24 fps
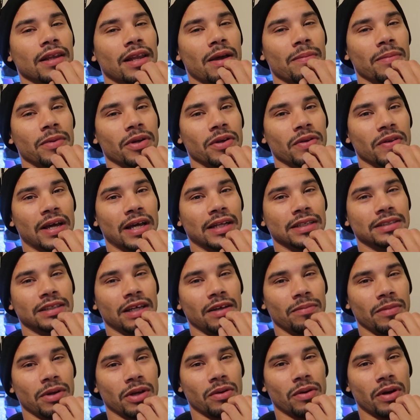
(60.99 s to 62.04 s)
letting me do that.
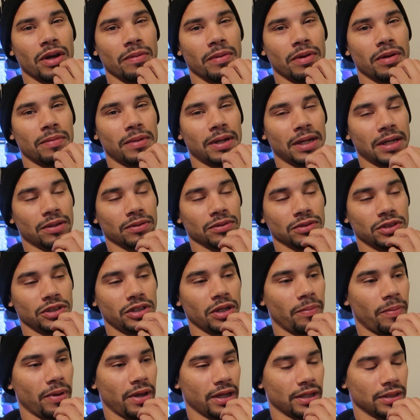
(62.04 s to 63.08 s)
Saved me quite a bit of money on
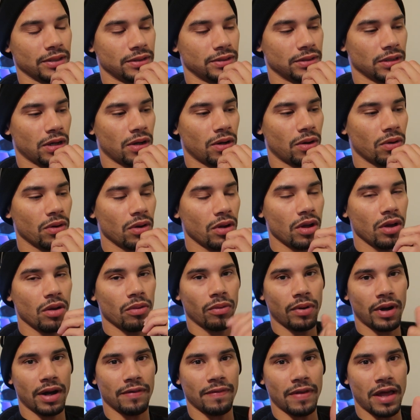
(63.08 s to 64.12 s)
shipping. So
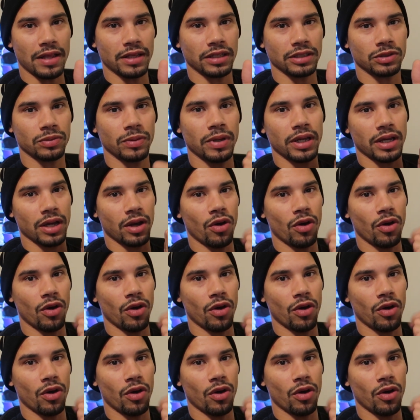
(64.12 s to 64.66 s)
we'll have that this week.